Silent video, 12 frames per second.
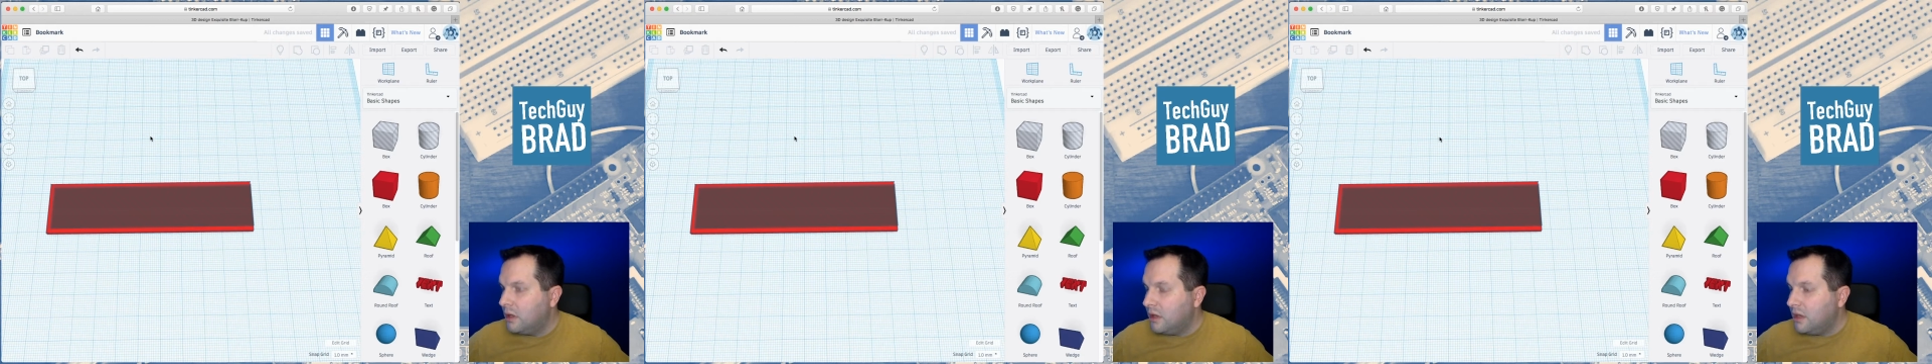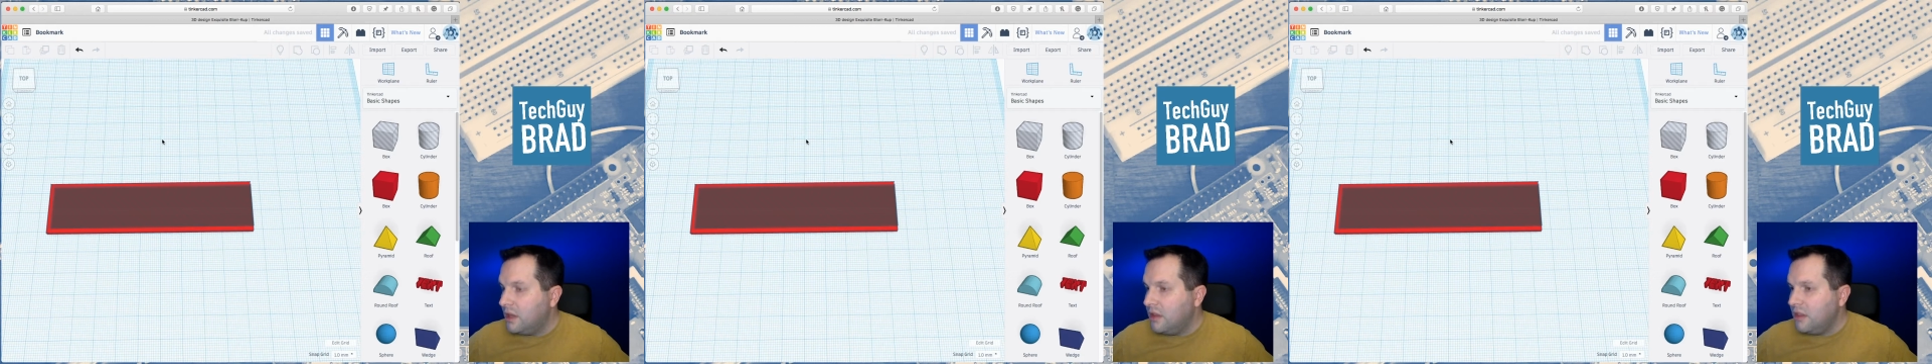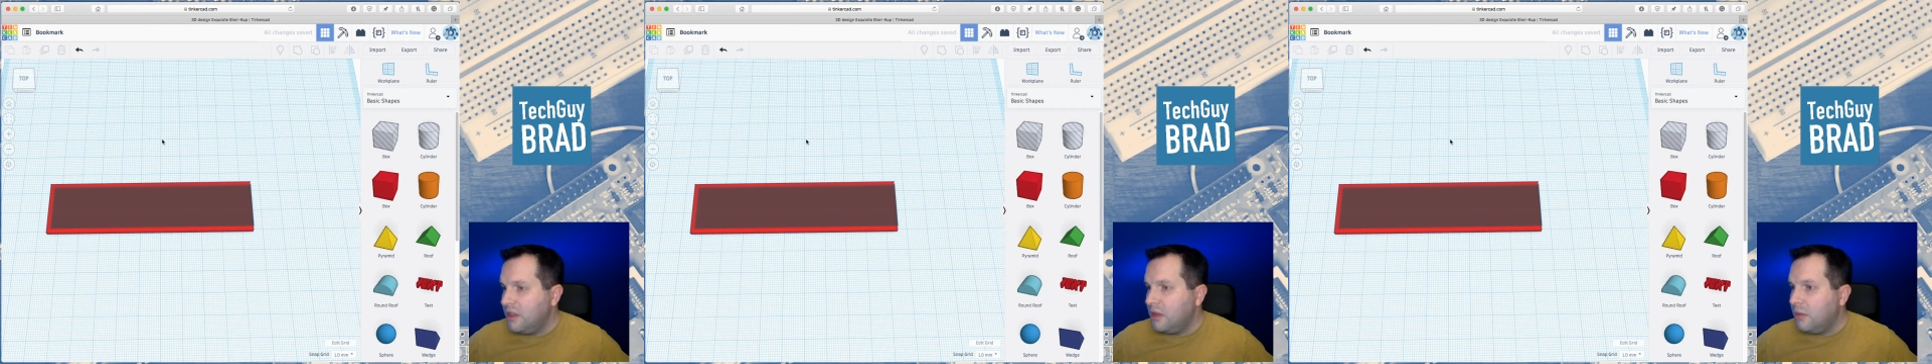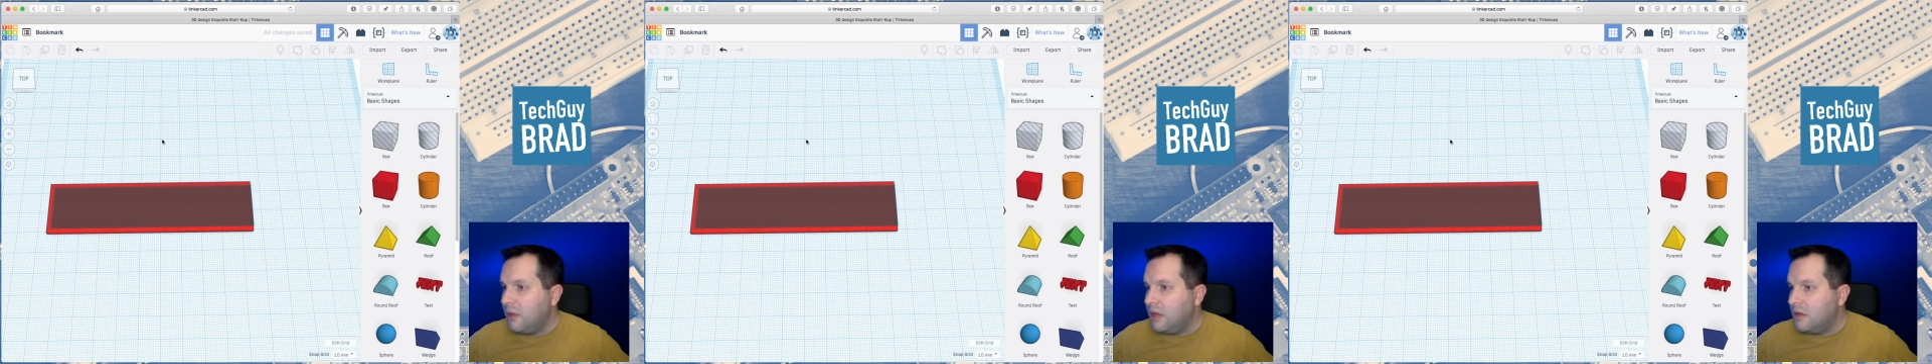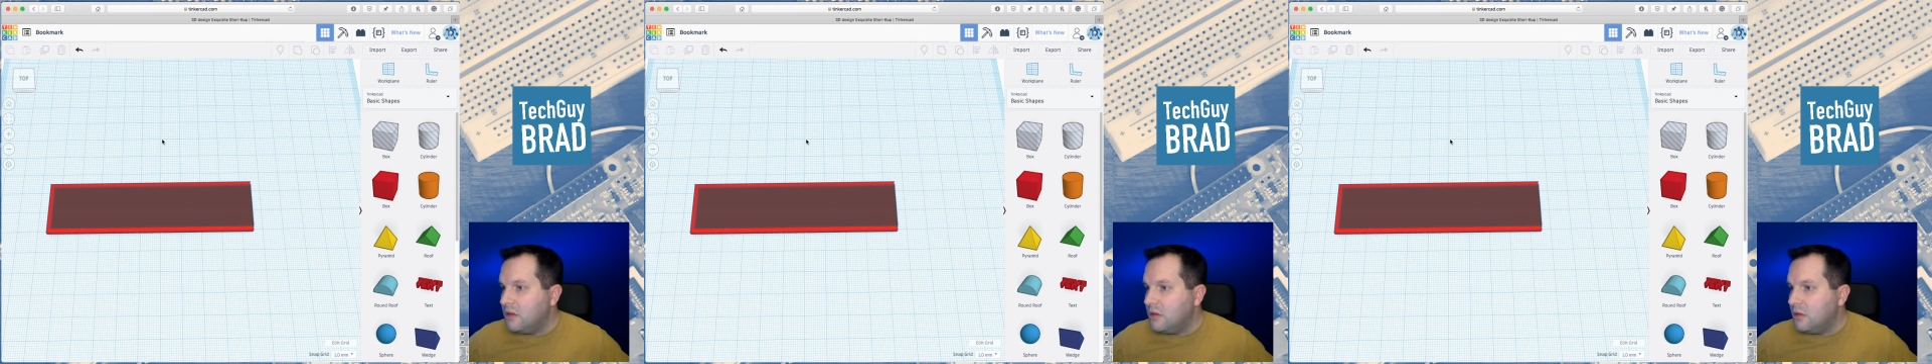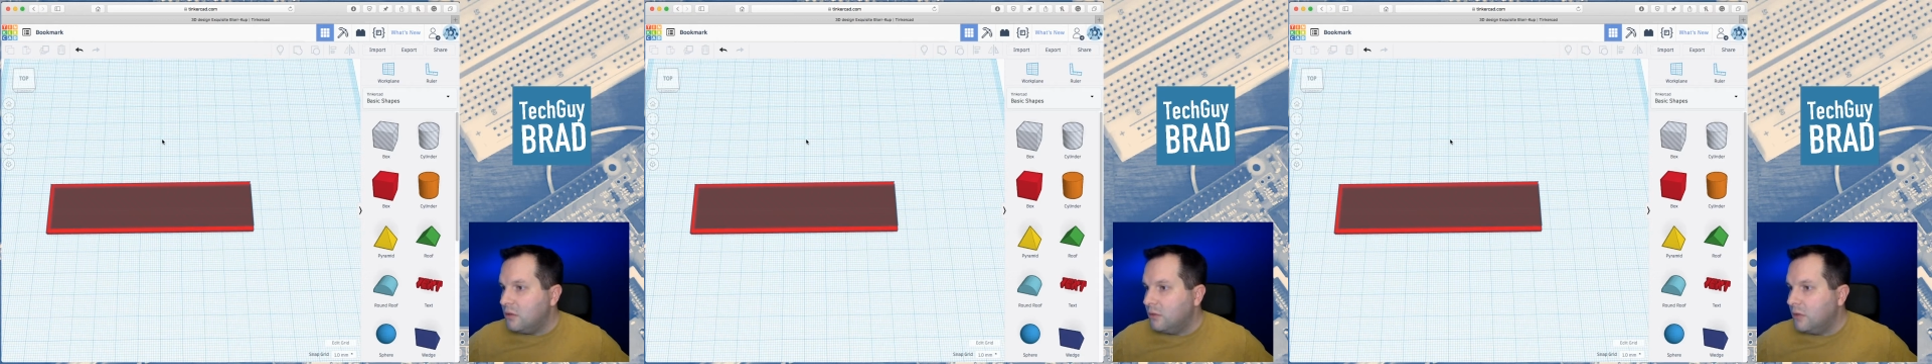Now the other thing that we can
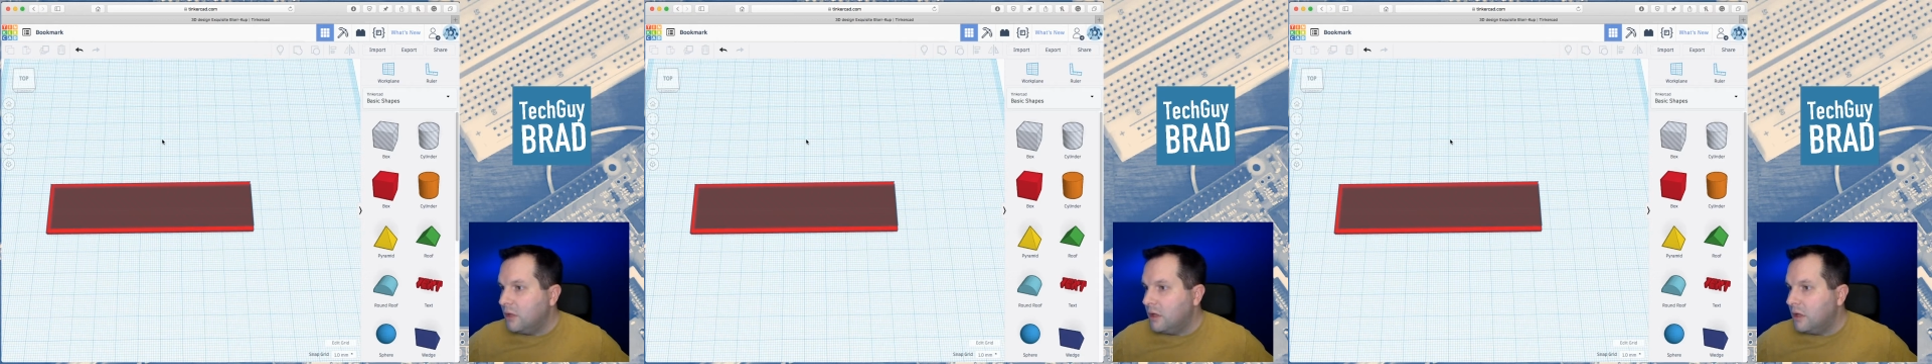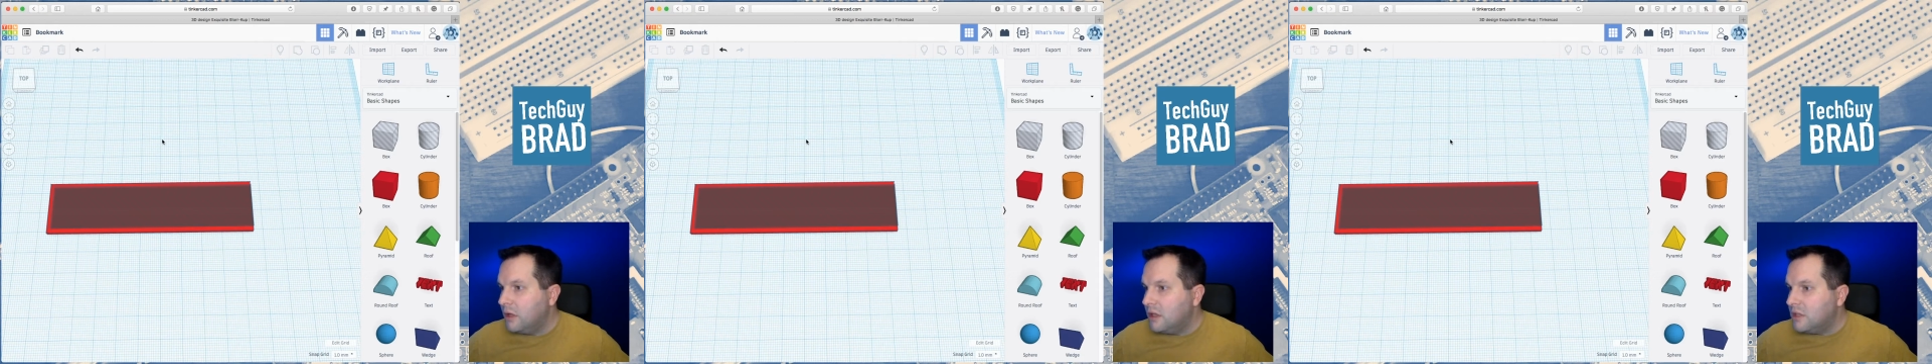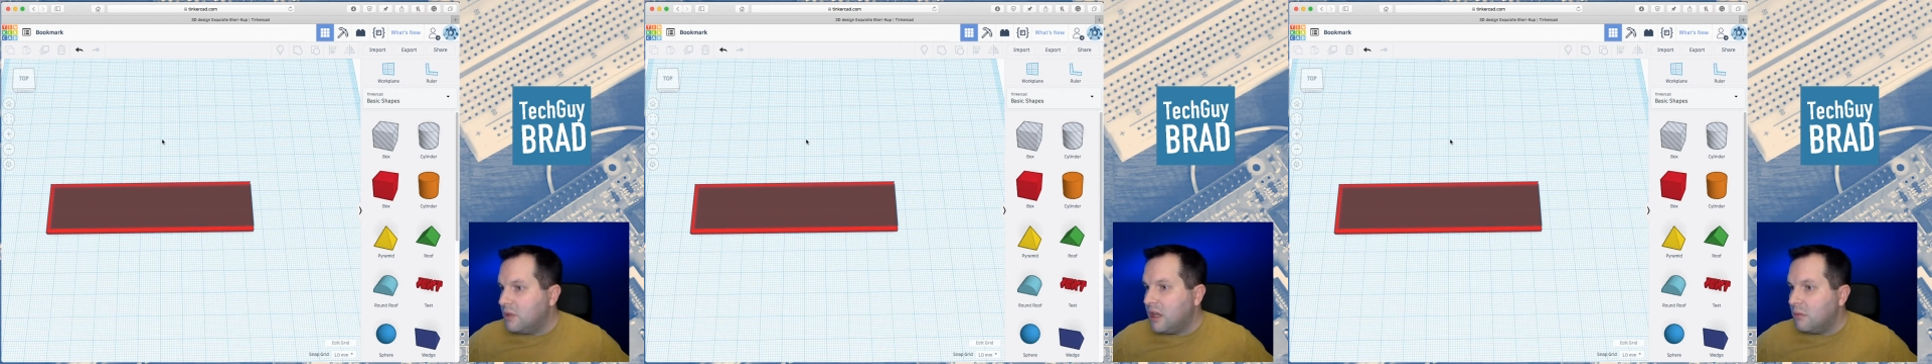do is we